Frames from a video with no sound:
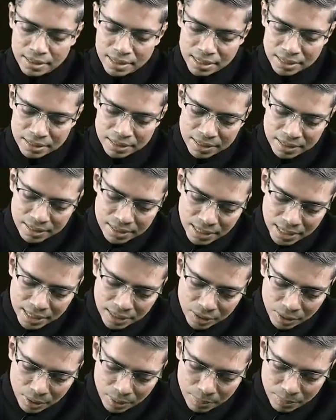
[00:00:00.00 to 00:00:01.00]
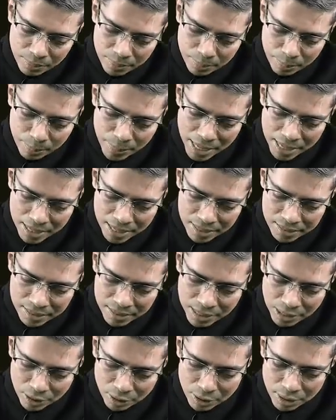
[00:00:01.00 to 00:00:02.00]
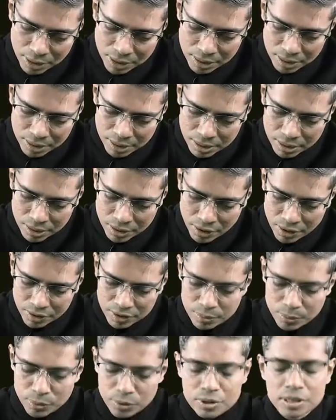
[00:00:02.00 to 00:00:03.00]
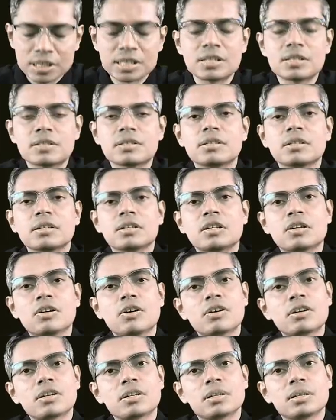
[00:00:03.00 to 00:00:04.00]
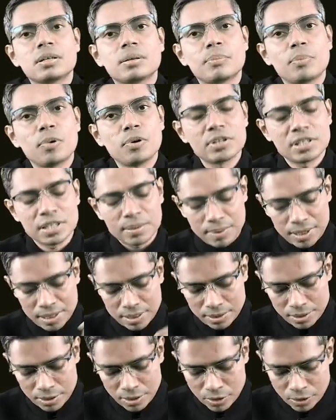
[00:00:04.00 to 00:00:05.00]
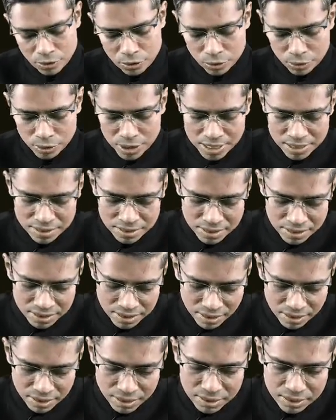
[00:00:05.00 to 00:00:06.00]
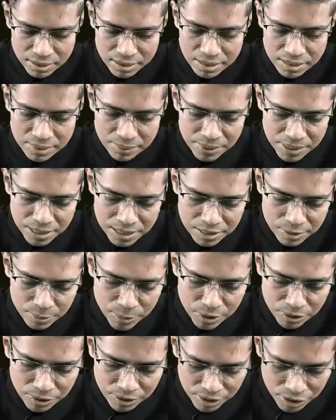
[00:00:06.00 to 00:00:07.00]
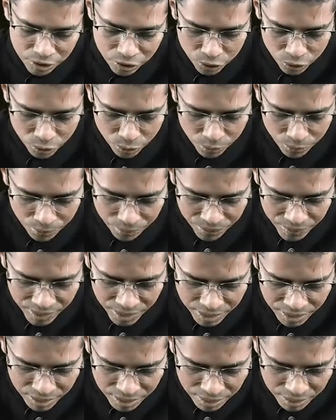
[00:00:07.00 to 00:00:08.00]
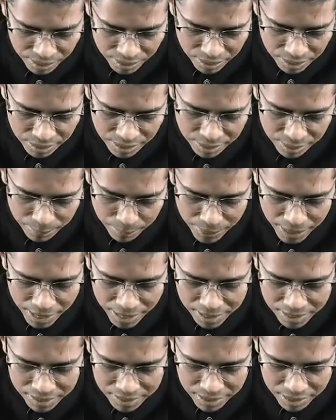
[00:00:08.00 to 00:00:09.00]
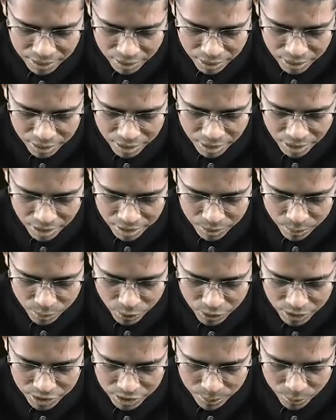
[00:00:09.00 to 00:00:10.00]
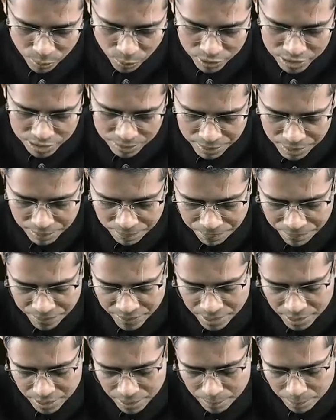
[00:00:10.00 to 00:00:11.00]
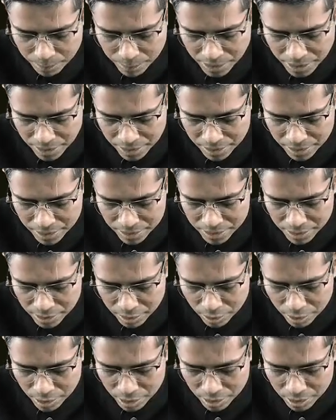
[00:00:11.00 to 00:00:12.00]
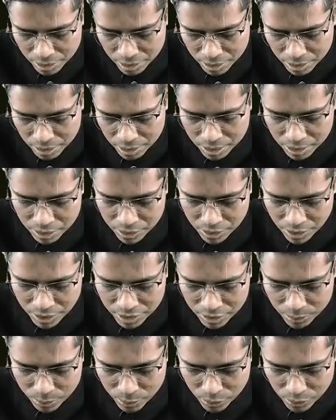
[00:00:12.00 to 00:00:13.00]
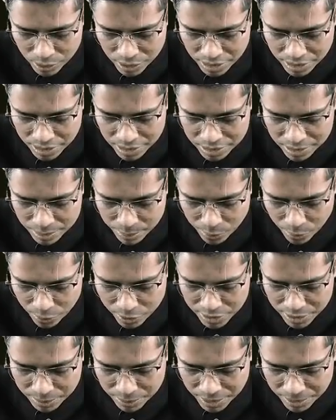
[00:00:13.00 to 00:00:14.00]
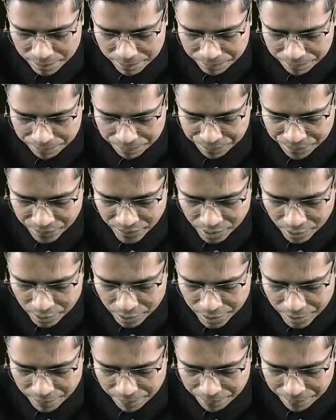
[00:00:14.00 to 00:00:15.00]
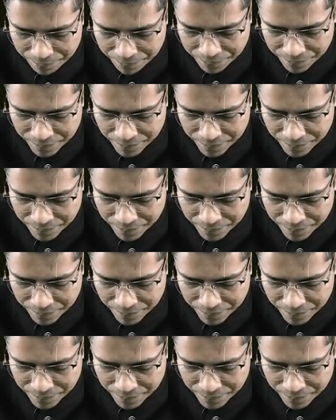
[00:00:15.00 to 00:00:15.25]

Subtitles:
that this kind of paracellular transport is not possible. So that is the third difference between these two, that paracellular transport is possible, paracellular transport is possible, okay.